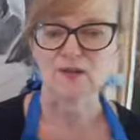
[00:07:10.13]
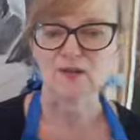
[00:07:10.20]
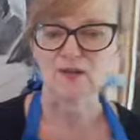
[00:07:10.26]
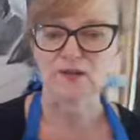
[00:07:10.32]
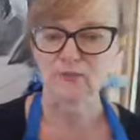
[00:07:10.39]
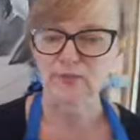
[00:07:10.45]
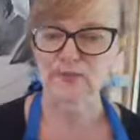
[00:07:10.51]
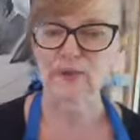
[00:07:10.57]

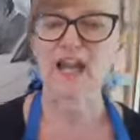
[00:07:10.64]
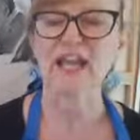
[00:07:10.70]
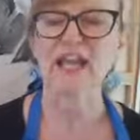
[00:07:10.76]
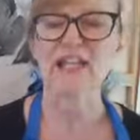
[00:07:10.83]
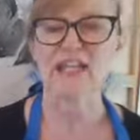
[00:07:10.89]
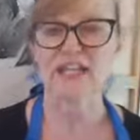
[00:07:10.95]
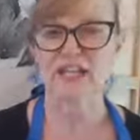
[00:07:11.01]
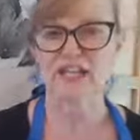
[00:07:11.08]
your
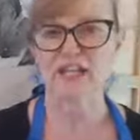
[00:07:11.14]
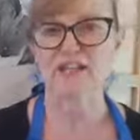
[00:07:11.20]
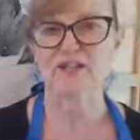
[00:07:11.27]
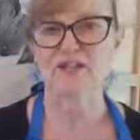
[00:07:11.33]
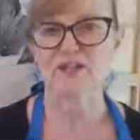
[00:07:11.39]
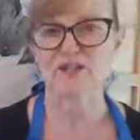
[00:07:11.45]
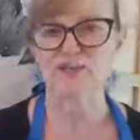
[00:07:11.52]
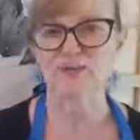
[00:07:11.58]
brain
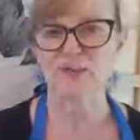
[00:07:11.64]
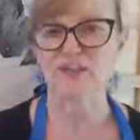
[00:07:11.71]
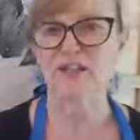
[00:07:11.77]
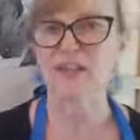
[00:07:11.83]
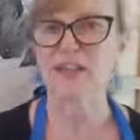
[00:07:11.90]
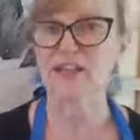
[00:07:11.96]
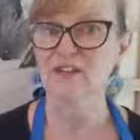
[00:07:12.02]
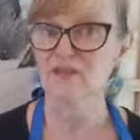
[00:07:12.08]
engages
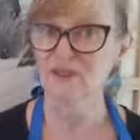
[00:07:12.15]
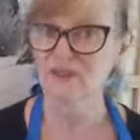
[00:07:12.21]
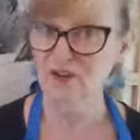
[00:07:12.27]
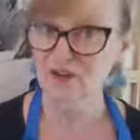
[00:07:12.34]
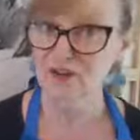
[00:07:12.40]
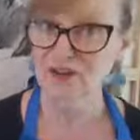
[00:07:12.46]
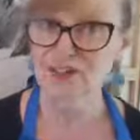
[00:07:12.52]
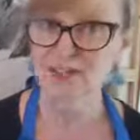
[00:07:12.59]
with in a
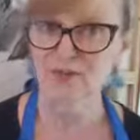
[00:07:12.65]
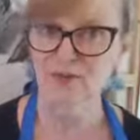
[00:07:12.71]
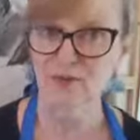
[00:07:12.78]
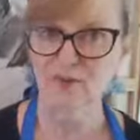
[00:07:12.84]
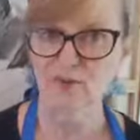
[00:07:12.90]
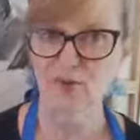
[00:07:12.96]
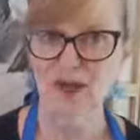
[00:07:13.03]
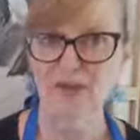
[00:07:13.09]
very
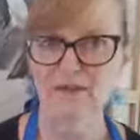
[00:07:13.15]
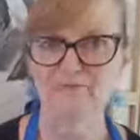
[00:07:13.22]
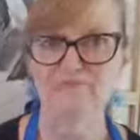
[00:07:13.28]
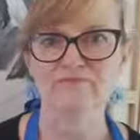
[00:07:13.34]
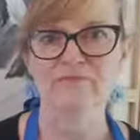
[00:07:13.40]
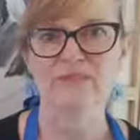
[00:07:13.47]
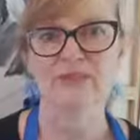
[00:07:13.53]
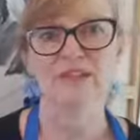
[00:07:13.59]
different way.
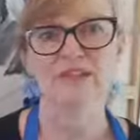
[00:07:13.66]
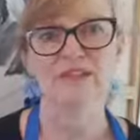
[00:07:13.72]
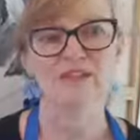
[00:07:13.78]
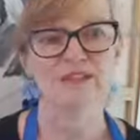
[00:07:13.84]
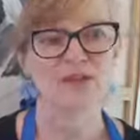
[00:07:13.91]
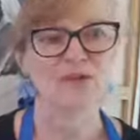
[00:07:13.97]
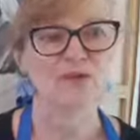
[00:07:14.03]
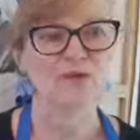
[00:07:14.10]

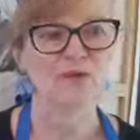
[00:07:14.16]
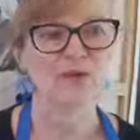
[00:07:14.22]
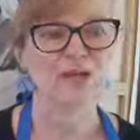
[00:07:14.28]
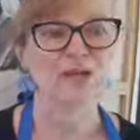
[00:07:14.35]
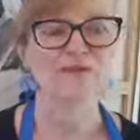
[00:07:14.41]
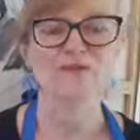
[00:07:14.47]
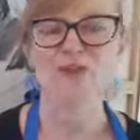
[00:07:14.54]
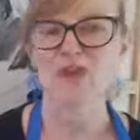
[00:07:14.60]
So
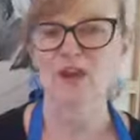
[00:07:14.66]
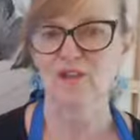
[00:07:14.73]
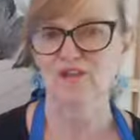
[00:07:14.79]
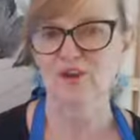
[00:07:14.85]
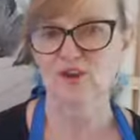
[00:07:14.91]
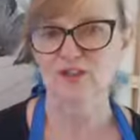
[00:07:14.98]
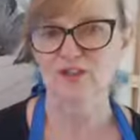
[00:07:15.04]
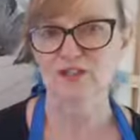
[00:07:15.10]
if you
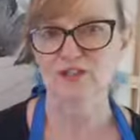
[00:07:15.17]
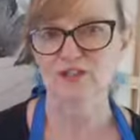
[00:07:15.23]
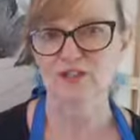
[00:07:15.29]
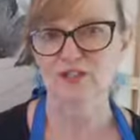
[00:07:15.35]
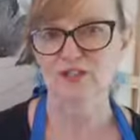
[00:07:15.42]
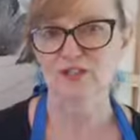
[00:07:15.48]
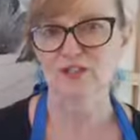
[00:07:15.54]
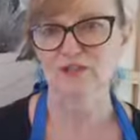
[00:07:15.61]
have
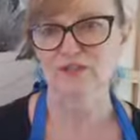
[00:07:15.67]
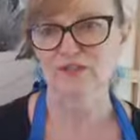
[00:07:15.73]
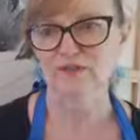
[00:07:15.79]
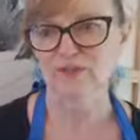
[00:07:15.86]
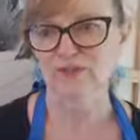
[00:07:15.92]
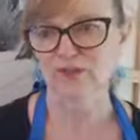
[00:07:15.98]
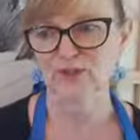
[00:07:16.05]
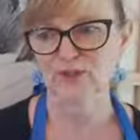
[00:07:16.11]
concentration
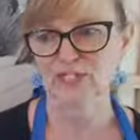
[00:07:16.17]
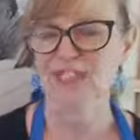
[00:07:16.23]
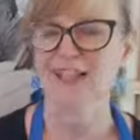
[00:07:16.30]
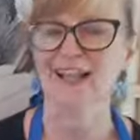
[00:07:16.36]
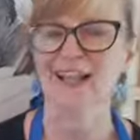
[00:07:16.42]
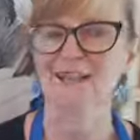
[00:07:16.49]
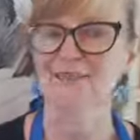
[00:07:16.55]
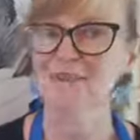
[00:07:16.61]

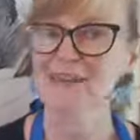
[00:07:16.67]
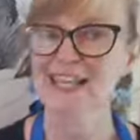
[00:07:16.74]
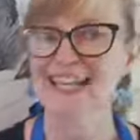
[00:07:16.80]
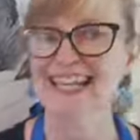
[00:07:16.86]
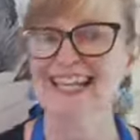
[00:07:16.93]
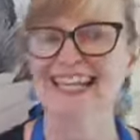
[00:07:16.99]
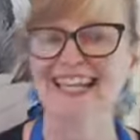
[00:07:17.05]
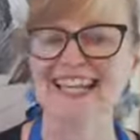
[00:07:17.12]
difficulties like
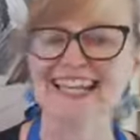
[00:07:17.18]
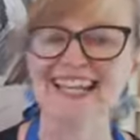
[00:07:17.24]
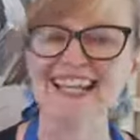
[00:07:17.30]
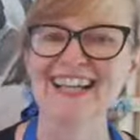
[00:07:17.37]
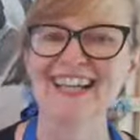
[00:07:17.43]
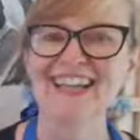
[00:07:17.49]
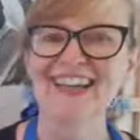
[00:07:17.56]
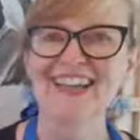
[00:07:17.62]
me,
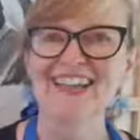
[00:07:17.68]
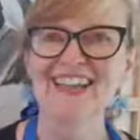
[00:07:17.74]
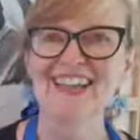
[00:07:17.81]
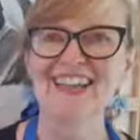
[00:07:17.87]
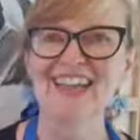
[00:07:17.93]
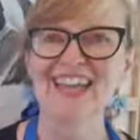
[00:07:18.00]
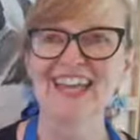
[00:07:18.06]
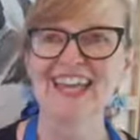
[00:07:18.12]

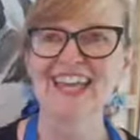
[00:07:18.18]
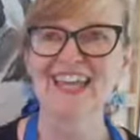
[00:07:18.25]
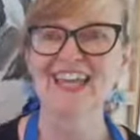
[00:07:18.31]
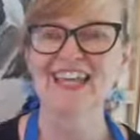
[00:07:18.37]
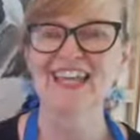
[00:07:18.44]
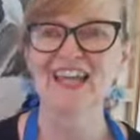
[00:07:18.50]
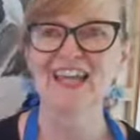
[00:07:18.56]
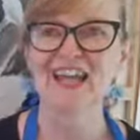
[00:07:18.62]

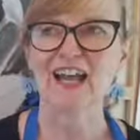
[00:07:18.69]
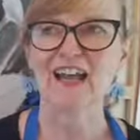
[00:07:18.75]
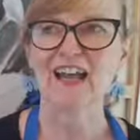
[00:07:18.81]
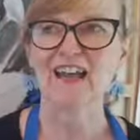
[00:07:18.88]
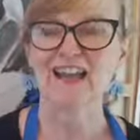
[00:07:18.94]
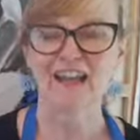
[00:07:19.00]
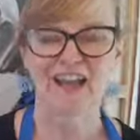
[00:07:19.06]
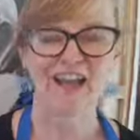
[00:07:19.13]
then
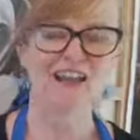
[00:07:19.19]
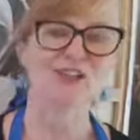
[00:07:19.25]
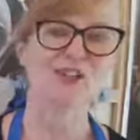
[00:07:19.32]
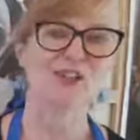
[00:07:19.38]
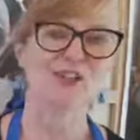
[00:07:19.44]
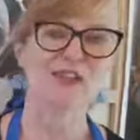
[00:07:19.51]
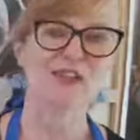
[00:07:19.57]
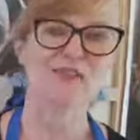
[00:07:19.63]
it
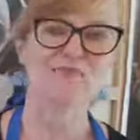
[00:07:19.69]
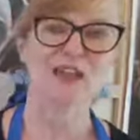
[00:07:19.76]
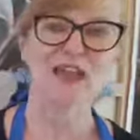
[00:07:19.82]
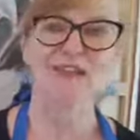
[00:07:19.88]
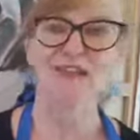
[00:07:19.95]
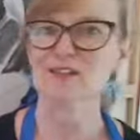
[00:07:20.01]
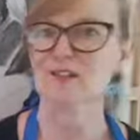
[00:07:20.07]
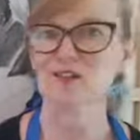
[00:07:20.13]
actually
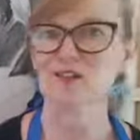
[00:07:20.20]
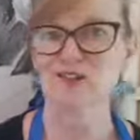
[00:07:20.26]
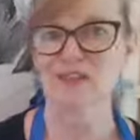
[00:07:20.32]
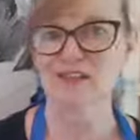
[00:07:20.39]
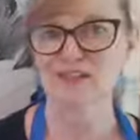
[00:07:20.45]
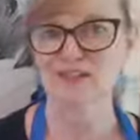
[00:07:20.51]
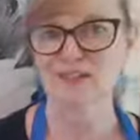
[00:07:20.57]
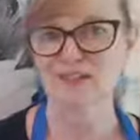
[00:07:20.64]
makes all
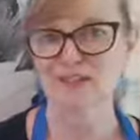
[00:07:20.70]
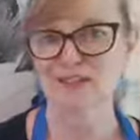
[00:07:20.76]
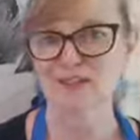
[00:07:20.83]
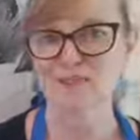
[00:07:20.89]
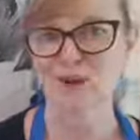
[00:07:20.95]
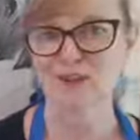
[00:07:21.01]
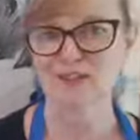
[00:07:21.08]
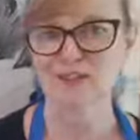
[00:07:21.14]
kinds of
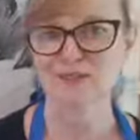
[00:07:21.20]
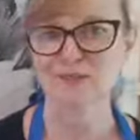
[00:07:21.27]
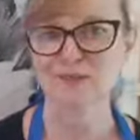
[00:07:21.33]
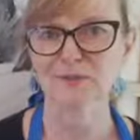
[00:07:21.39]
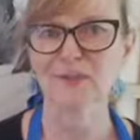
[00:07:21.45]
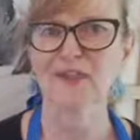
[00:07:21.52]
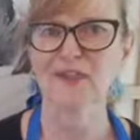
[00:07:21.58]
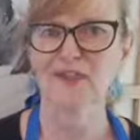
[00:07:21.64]
things
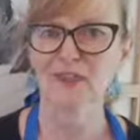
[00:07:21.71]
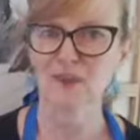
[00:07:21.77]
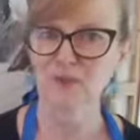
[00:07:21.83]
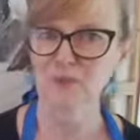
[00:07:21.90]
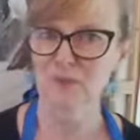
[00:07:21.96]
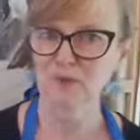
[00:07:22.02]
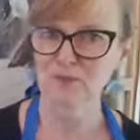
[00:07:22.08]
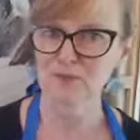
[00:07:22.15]
possible
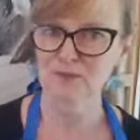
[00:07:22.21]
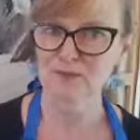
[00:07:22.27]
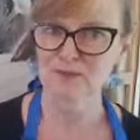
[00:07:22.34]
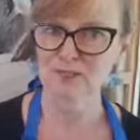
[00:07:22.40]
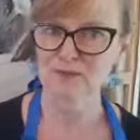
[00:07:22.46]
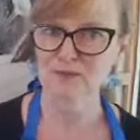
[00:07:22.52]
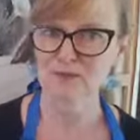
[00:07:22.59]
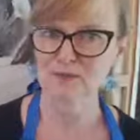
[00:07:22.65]
that weren't
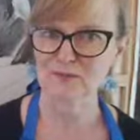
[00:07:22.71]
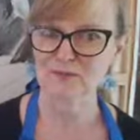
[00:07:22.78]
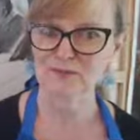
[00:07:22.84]
possible